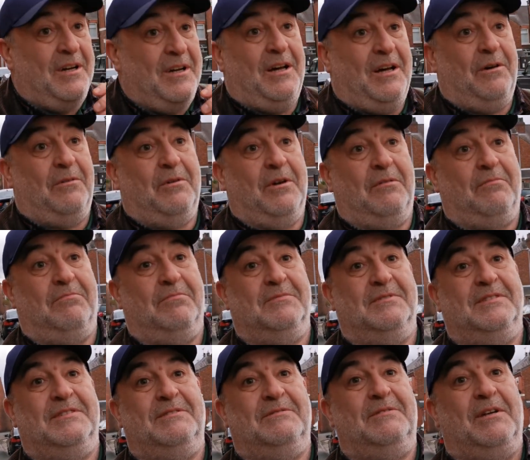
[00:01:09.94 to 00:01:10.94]
where right, doesn't
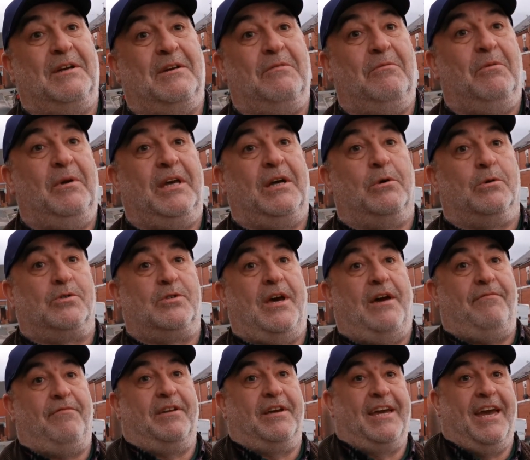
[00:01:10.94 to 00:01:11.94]
it? But we go to
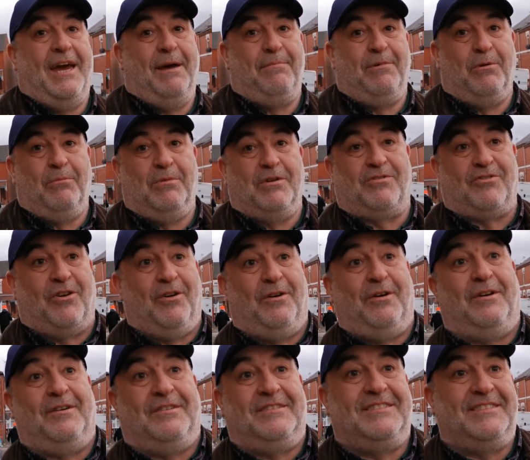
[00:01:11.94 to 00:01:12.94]
every game, don't we?
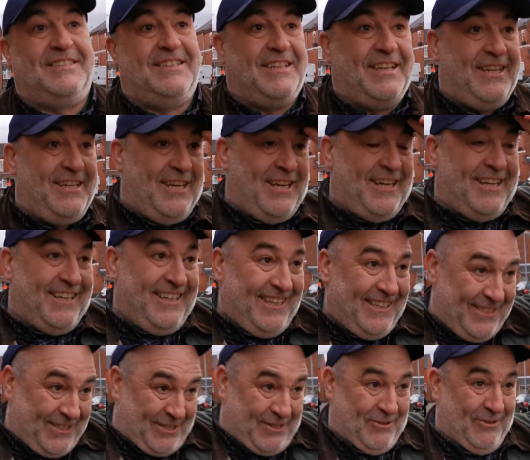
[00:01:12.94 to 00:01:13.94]
So
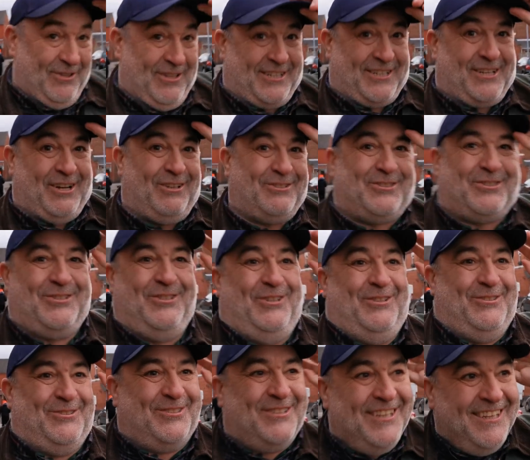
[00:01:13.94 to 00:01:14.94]
it's gonna cost us.
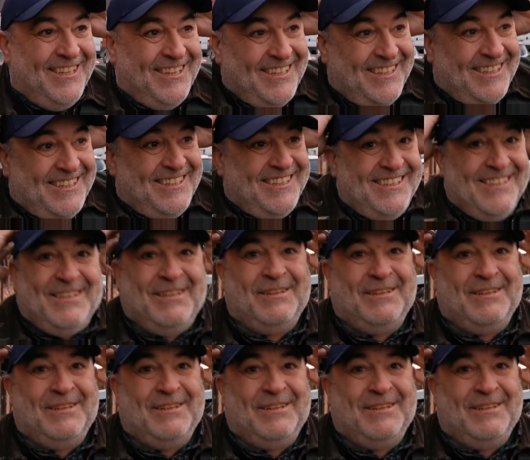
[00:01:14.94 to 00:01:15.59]
Plymouth away.